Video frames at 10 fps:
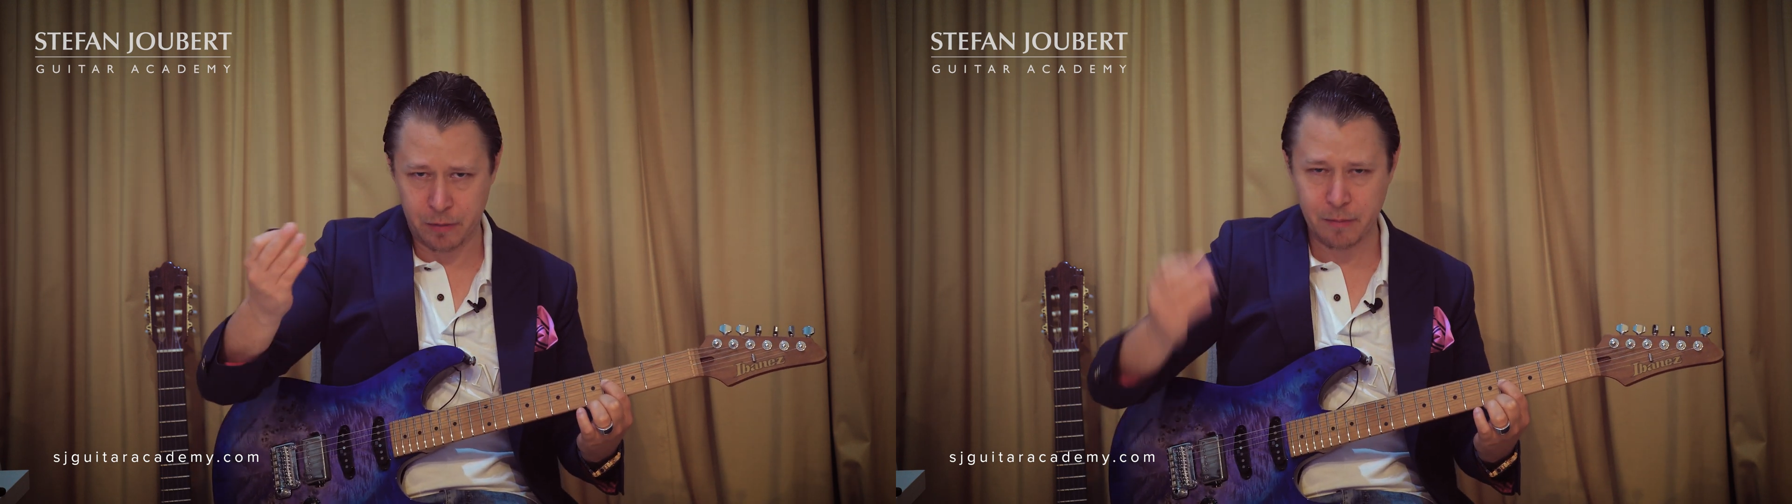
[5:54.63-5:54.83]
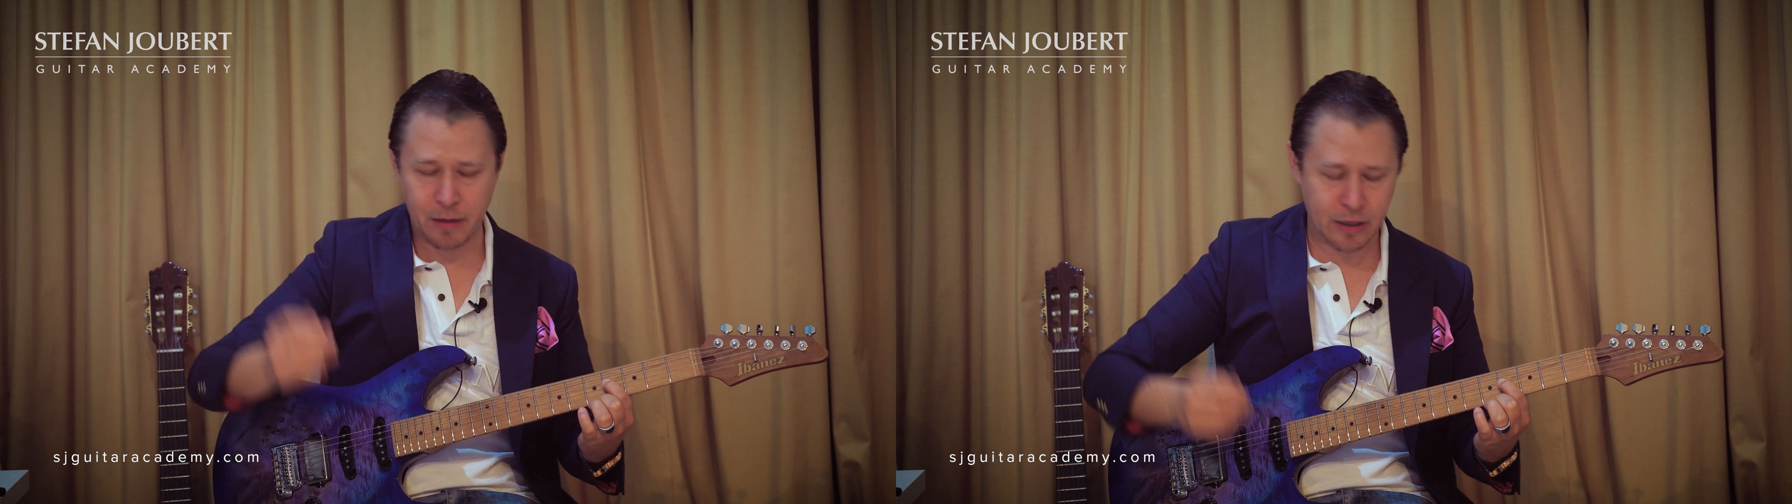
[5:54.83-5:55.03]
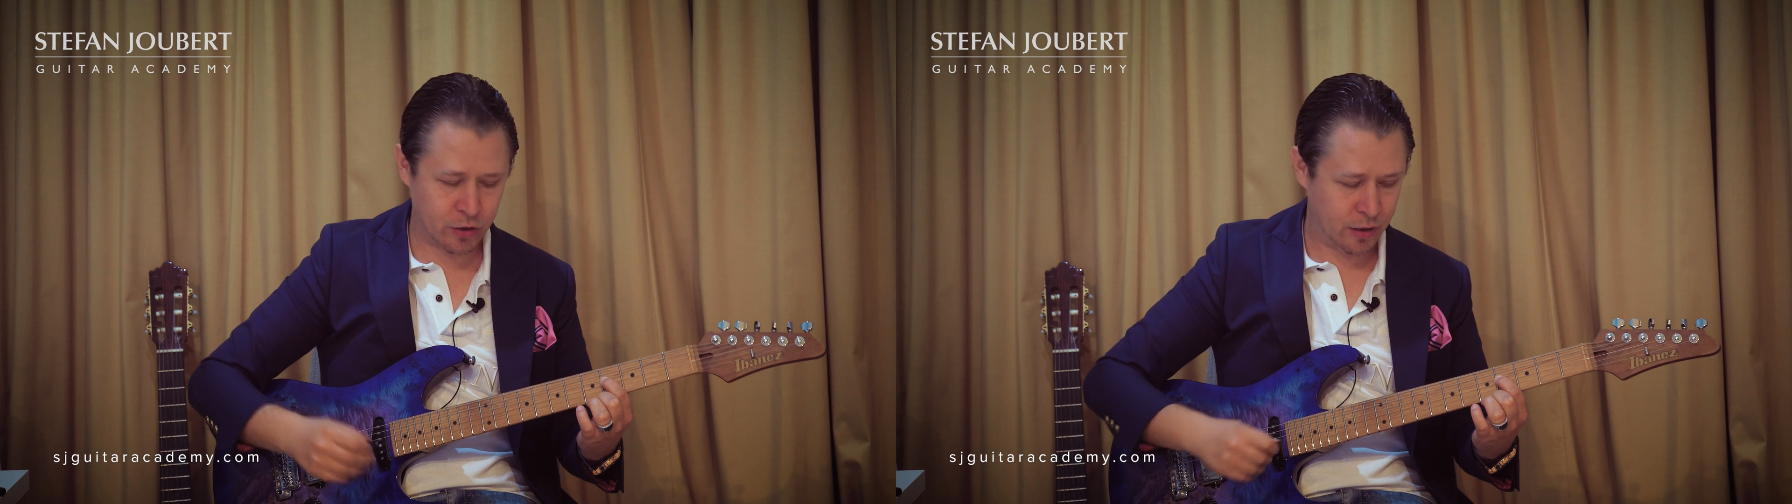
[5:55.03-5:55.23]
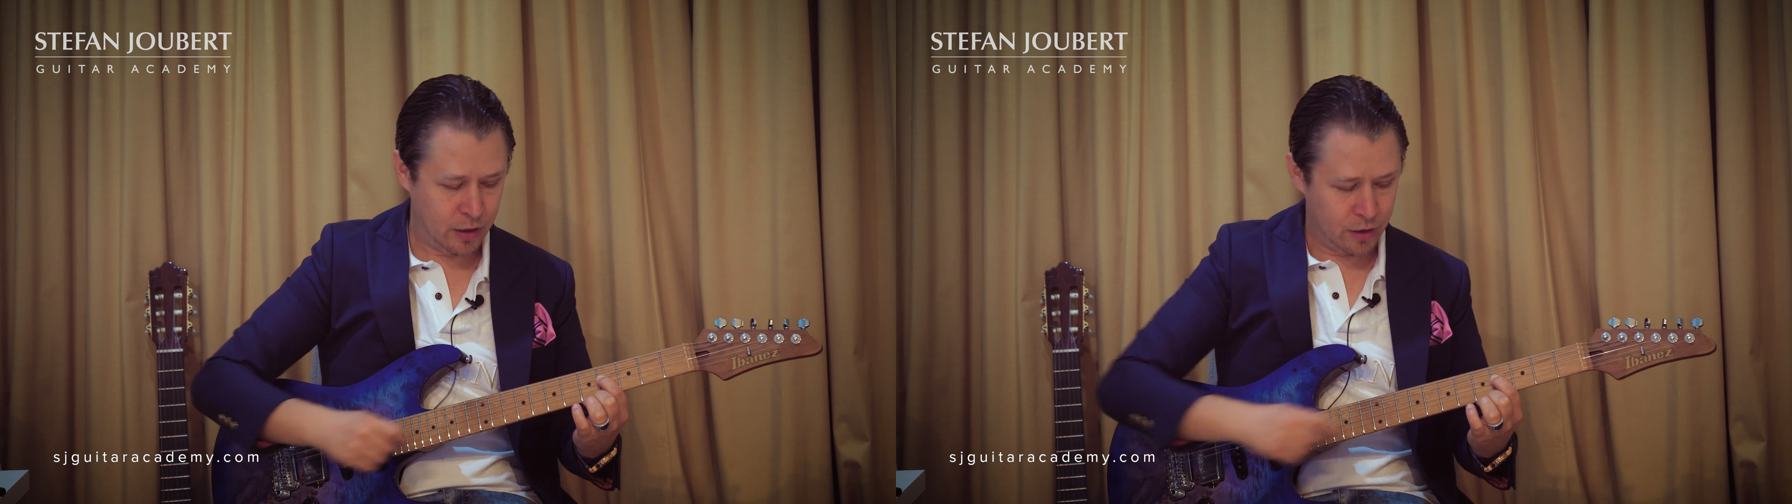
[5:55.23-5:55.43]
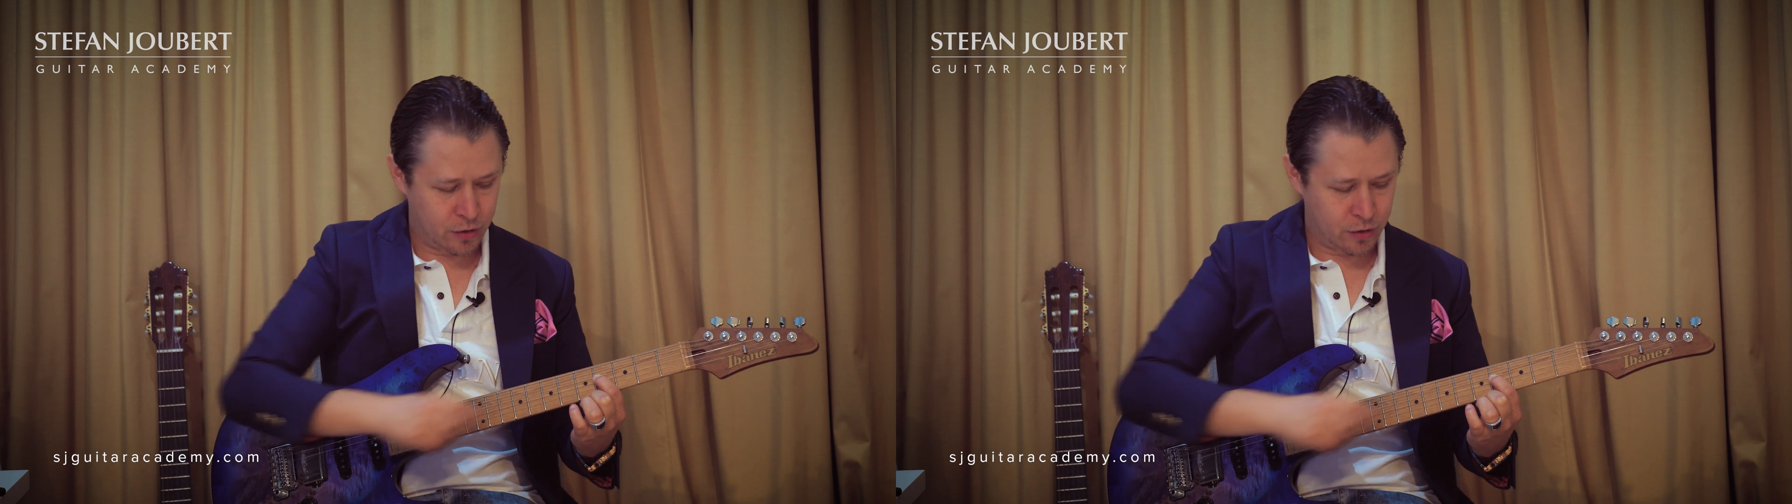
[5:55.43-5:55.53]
B major.